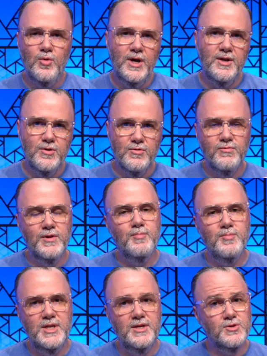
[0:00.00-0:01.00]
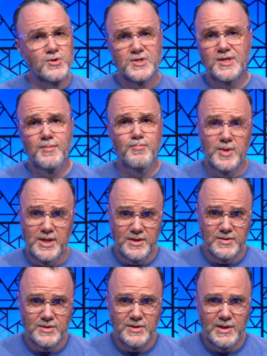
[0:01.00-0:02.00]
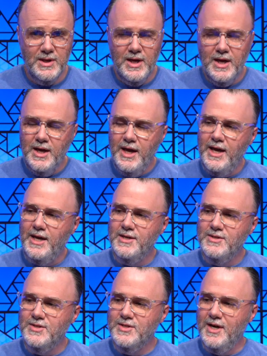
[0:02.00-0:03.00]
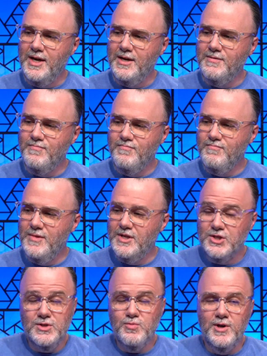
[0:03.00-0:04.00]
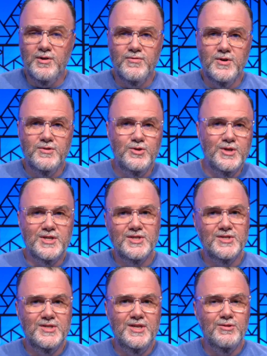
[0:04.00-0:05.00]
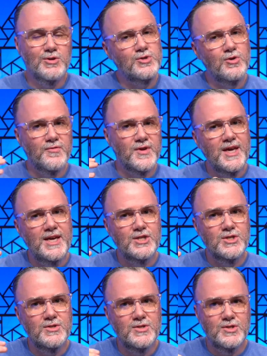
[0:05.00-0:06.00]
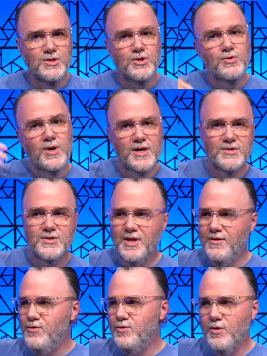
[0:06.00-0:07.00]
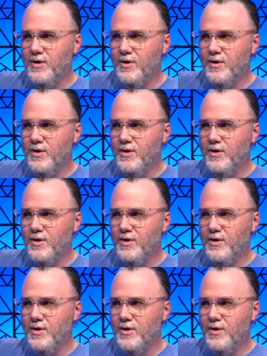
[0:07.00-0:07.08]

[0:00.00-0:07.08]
way to do flip meetings or skip meetings. And it's just wonderful. You get to see there's notifications. If you don't